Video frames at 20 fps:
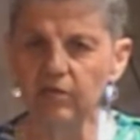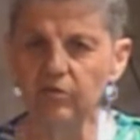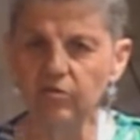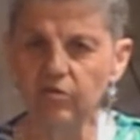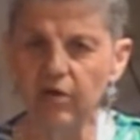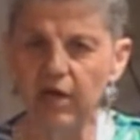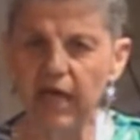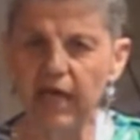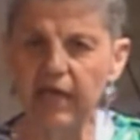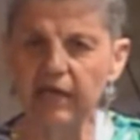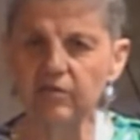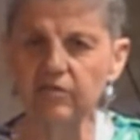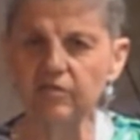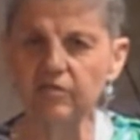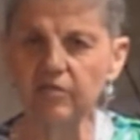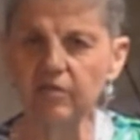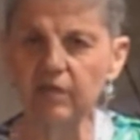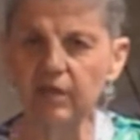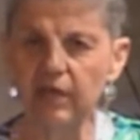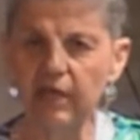to
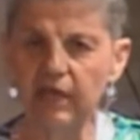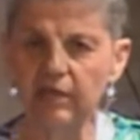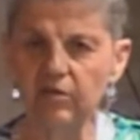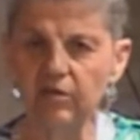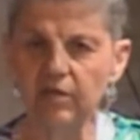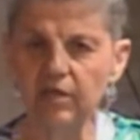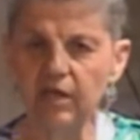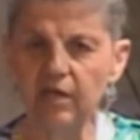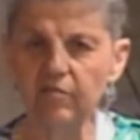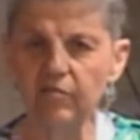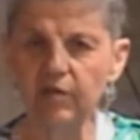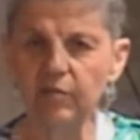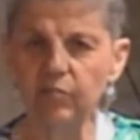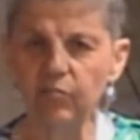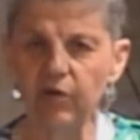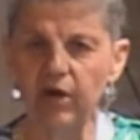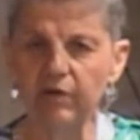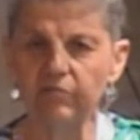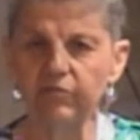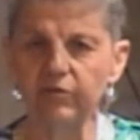answer and to give
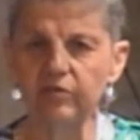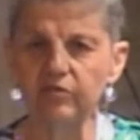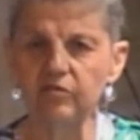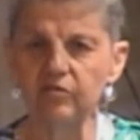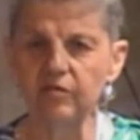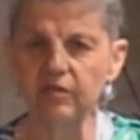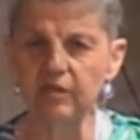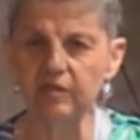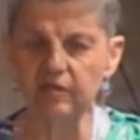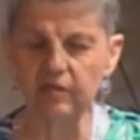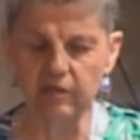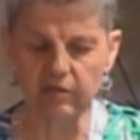them references